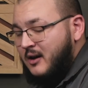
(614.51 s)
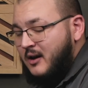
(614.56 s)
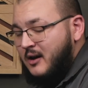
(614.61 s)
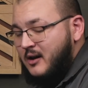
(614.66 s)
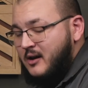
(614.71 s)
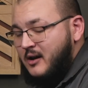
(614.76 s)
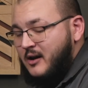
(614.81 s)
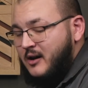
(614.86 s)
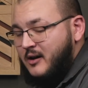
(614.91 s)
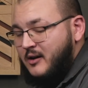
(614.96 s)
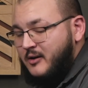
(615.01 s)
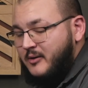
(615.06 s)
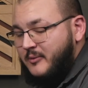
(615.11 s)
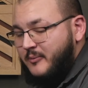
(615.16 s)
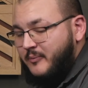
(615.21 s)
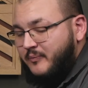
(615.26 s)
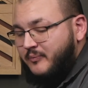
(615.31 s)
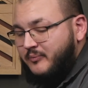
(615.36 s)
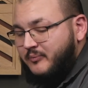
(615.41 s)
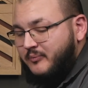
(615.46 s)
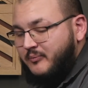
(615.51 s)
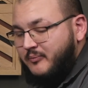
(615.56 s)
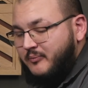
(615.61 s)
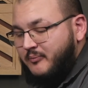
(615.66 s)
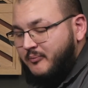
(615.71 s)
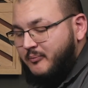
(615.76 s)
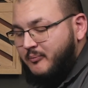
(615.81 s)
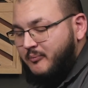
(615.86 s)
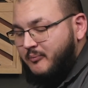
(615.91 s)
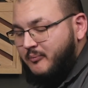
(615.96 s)
But
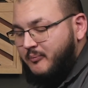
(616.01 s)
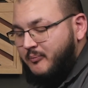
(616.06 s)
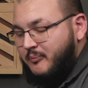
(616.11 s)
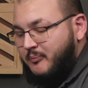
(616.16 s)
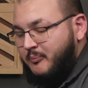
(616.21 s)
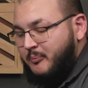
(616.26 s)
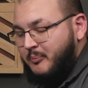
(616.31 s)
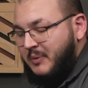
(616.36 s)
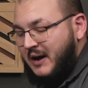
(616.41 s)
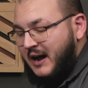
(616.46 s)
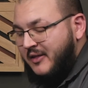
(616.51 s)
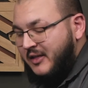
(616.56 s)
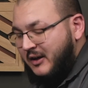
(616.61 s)
I